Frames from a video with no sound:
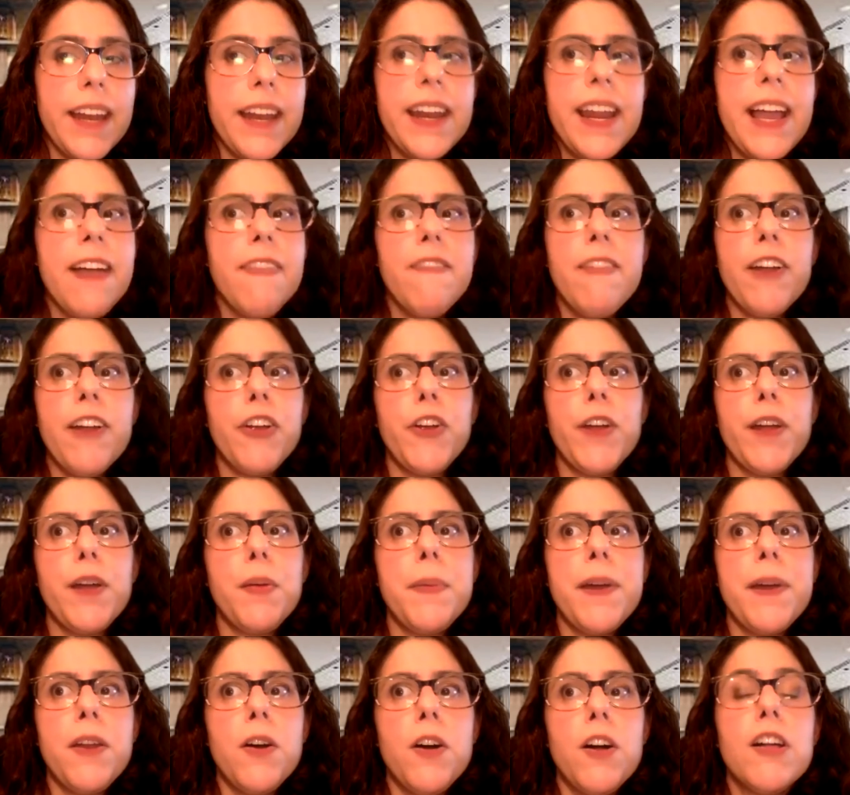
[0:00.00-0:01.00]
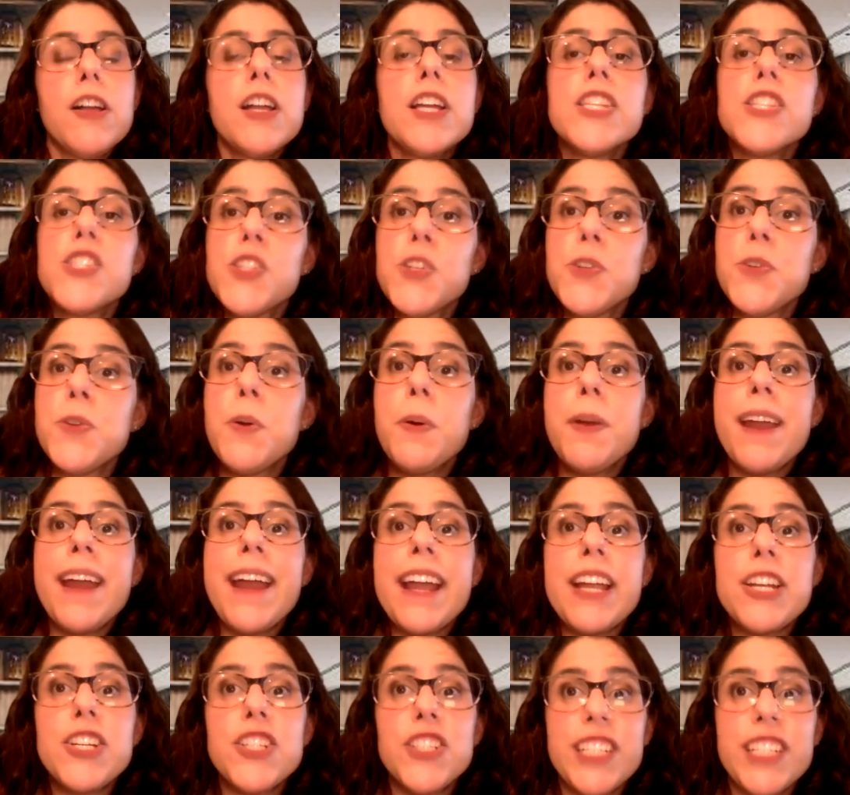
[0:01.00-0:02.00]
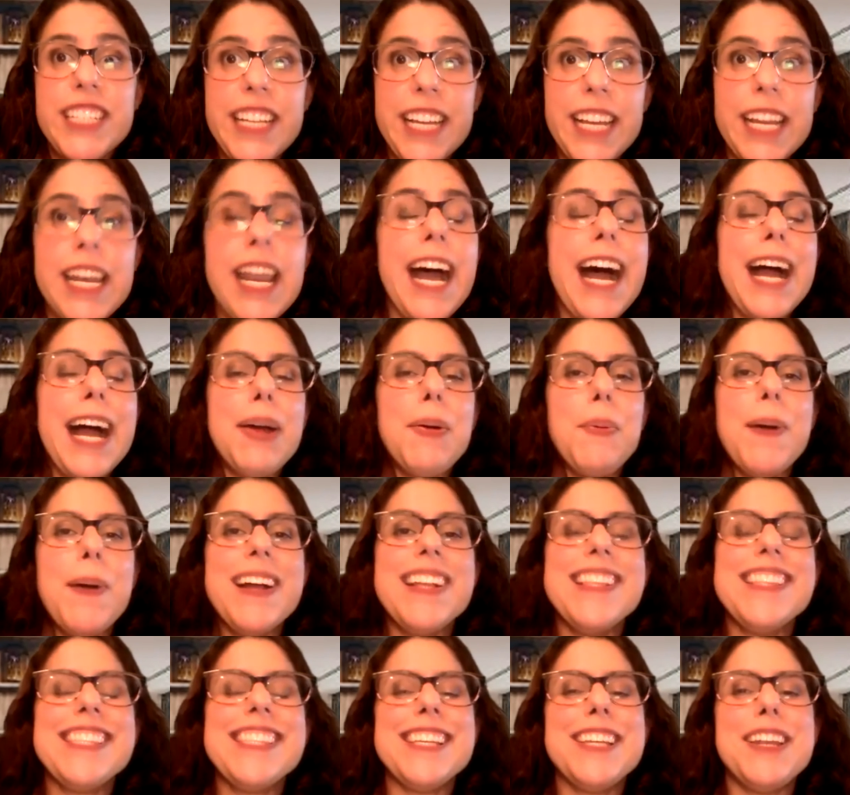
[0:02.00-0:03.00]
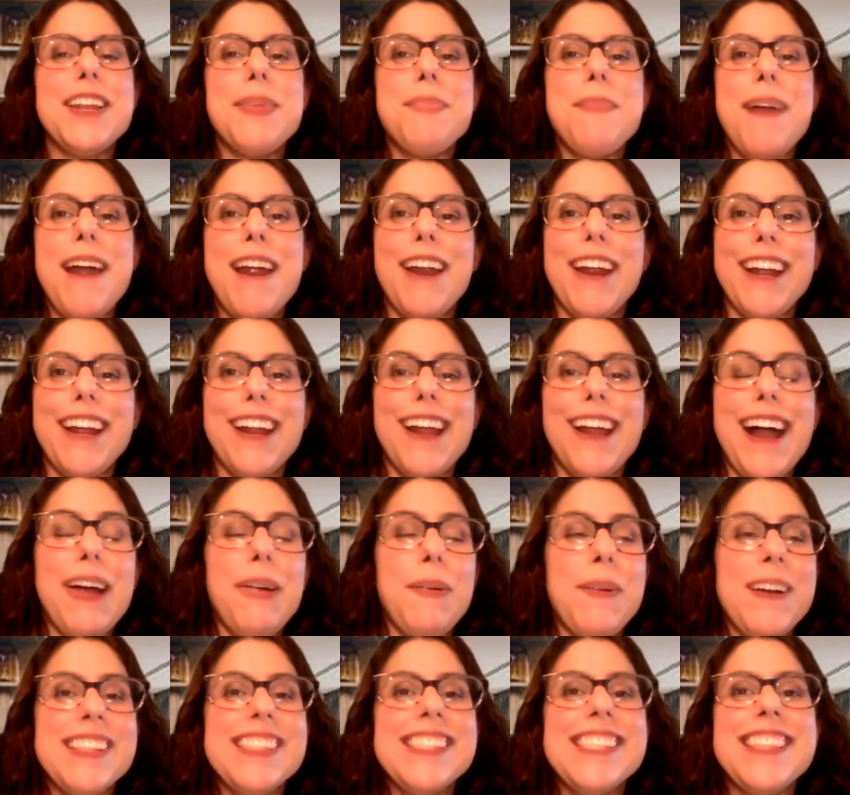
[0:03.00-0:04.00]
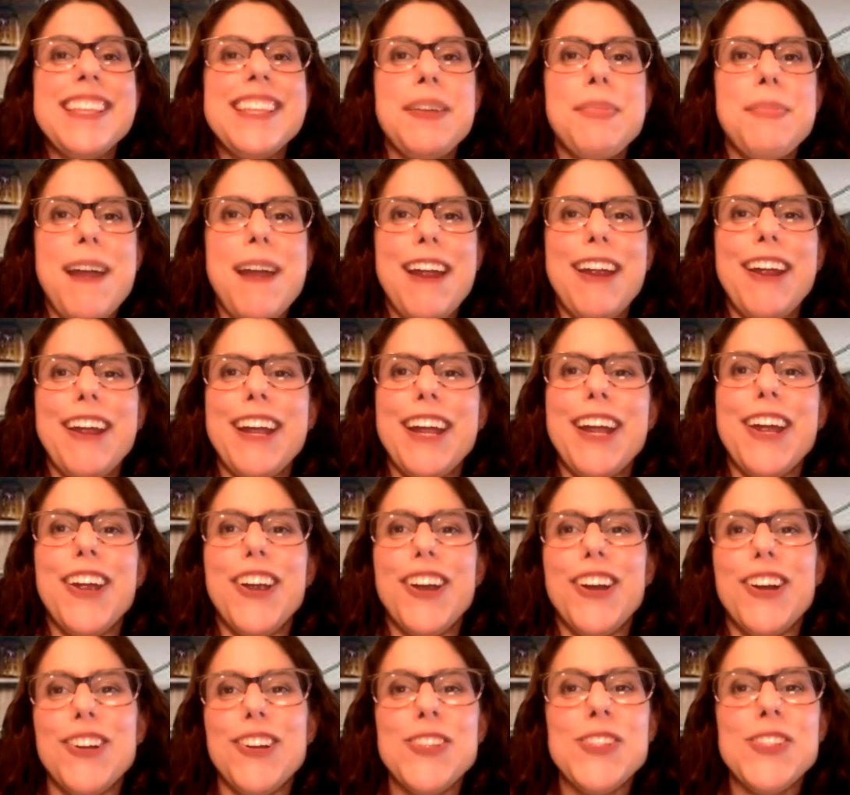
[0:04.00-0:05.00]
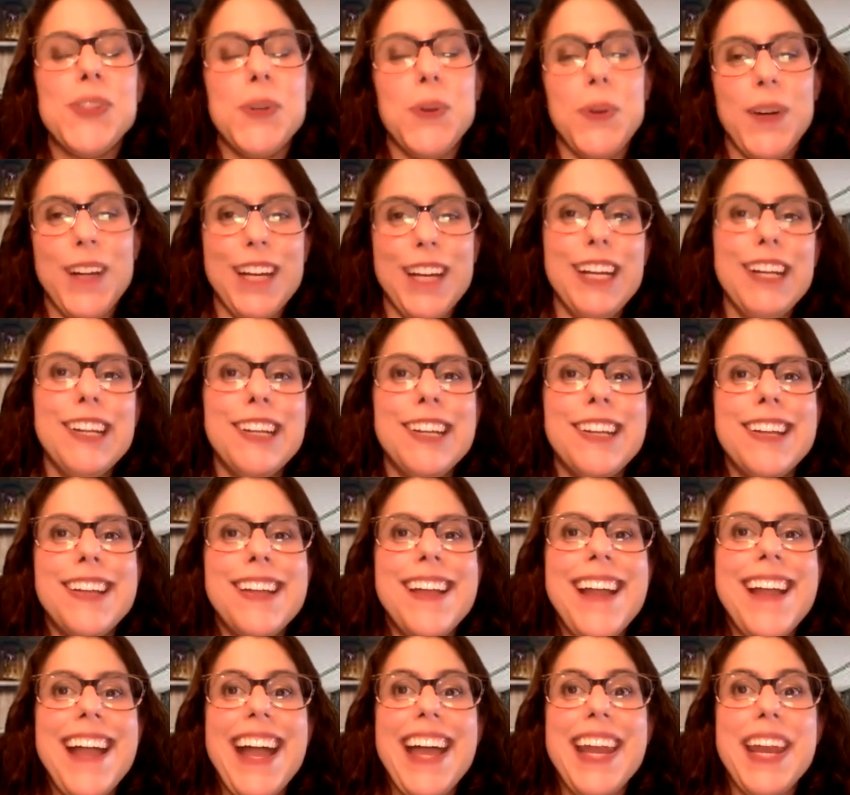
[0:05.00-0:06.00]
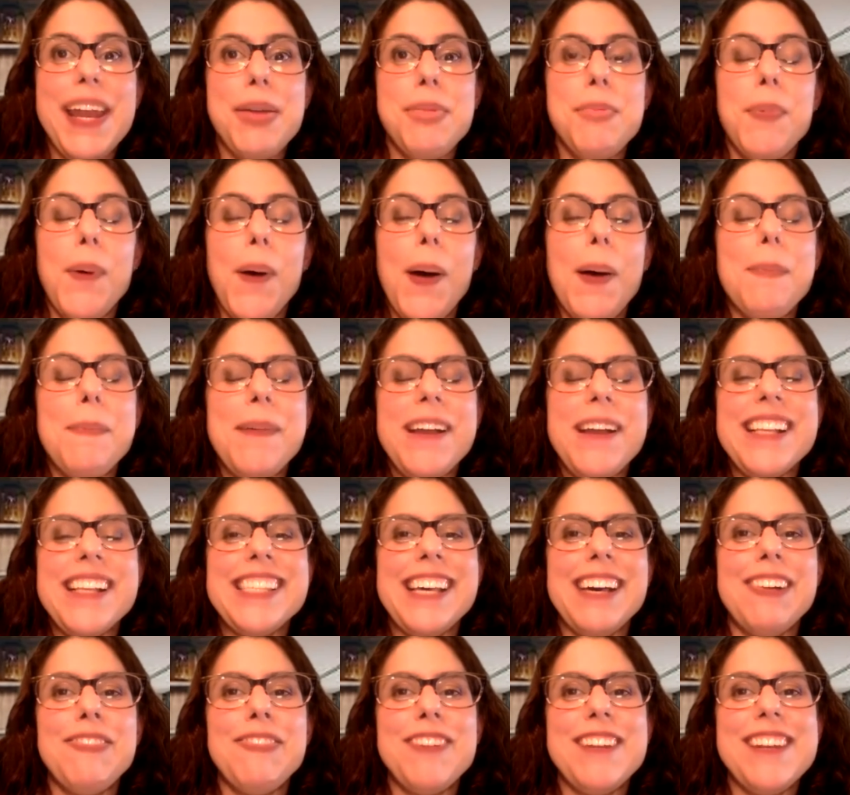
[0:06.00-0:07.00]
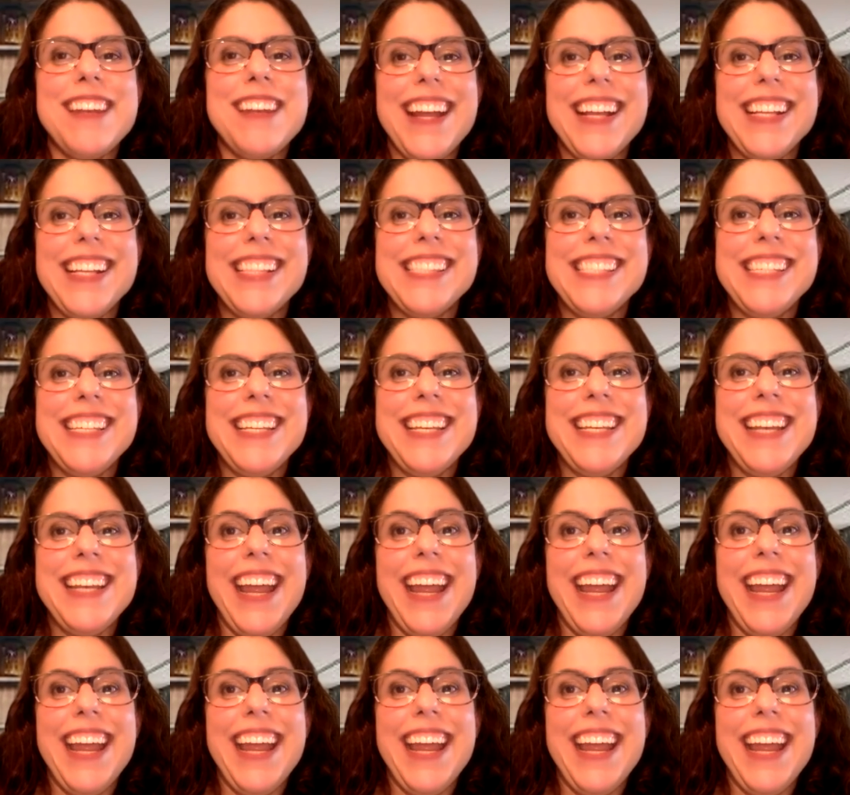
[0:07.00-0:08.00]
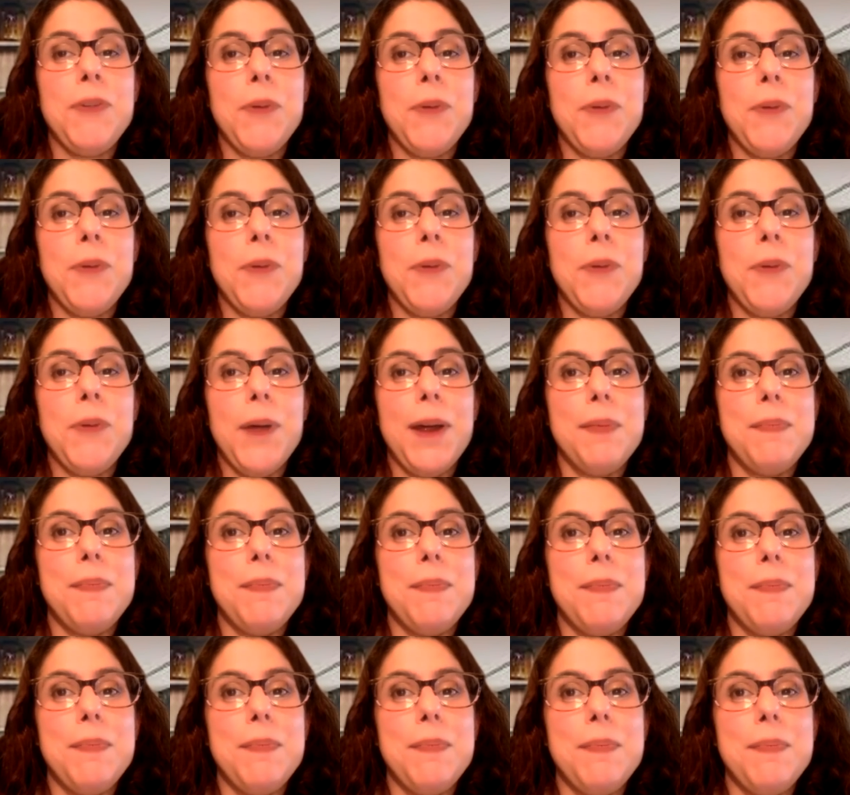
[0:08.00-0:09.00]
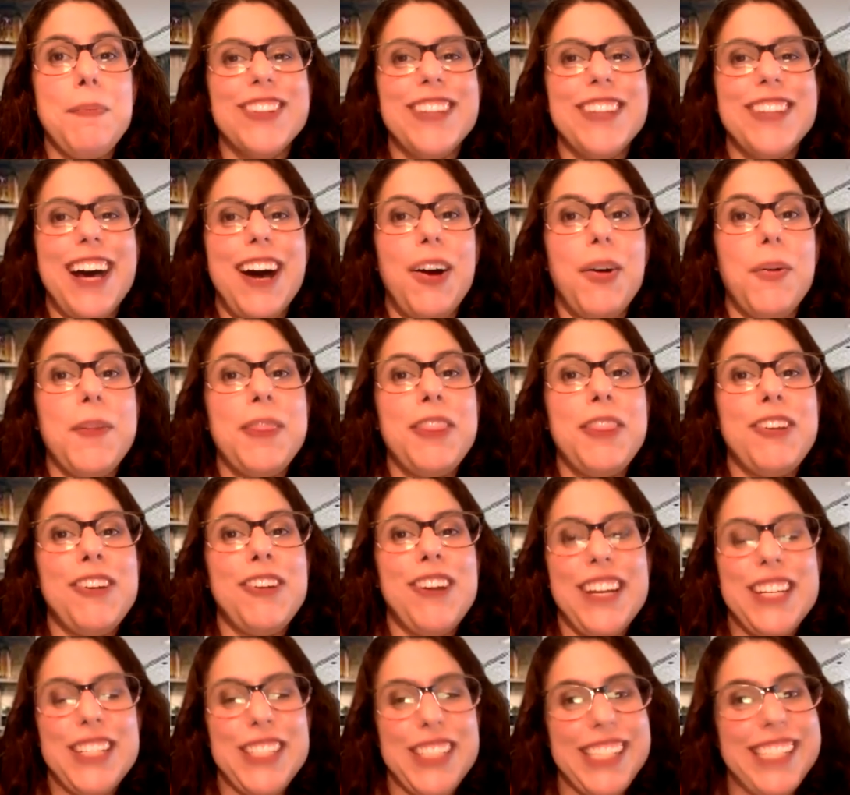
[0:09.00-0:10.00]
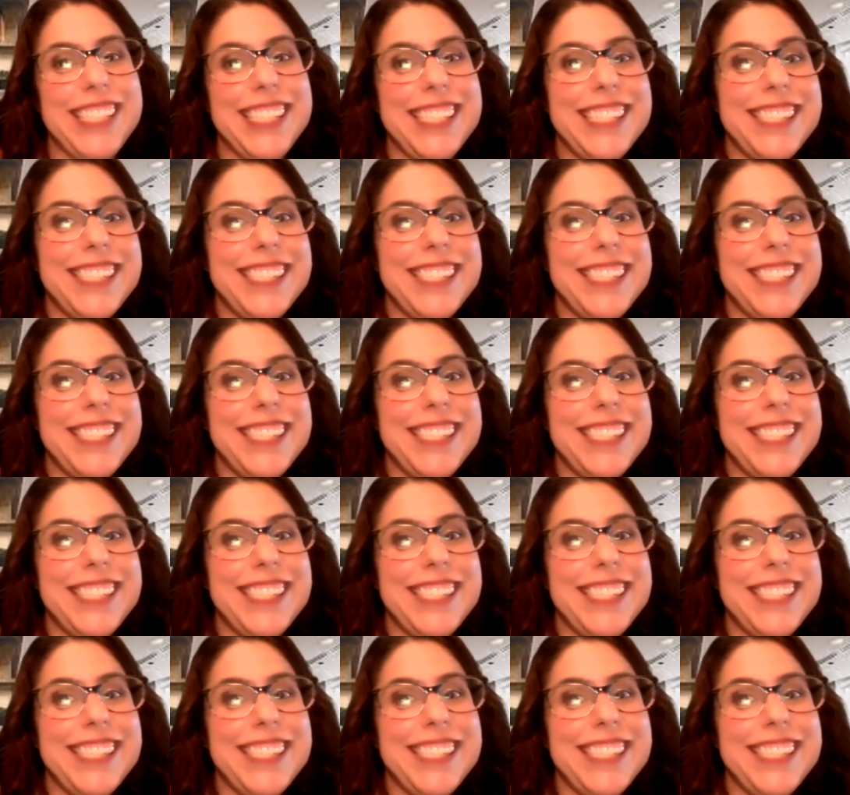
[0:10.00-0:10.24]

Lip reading: have that growing up at all. So you know what I actually did? I went to the American Girl store and I bought myself a 1984 American Girl doll with crutches.